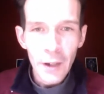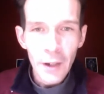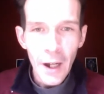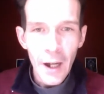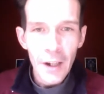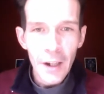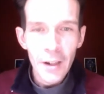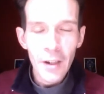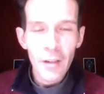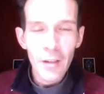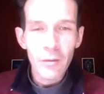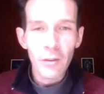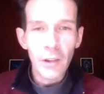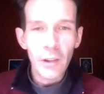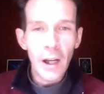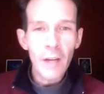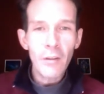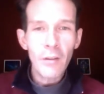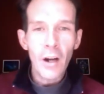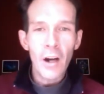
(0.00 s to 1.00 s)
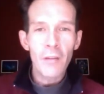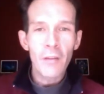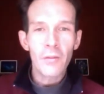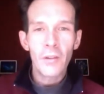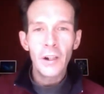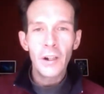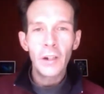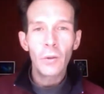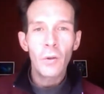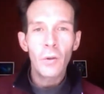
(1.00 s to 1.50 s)
kind of love
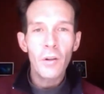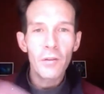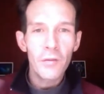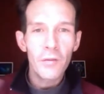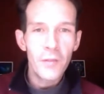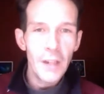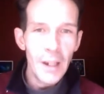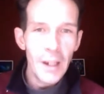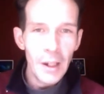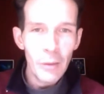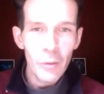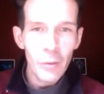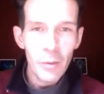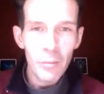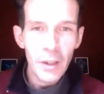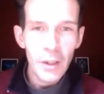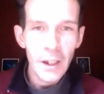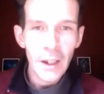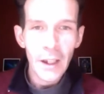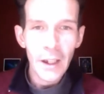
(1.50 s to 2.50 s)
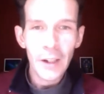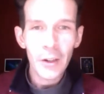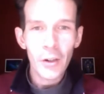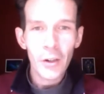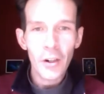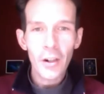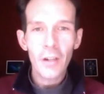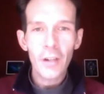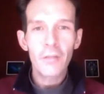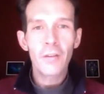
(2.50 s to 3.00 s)
offering or fee would be
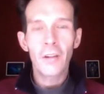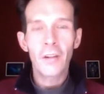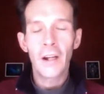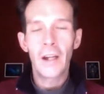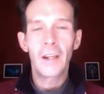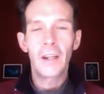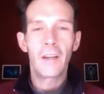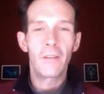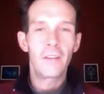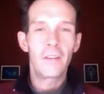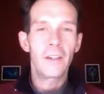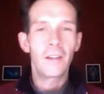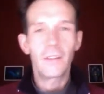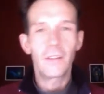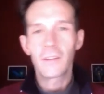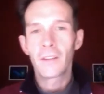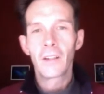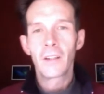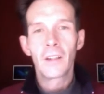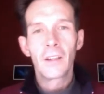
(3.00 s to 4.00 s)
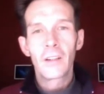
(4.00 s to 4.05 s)
incurred for any of these.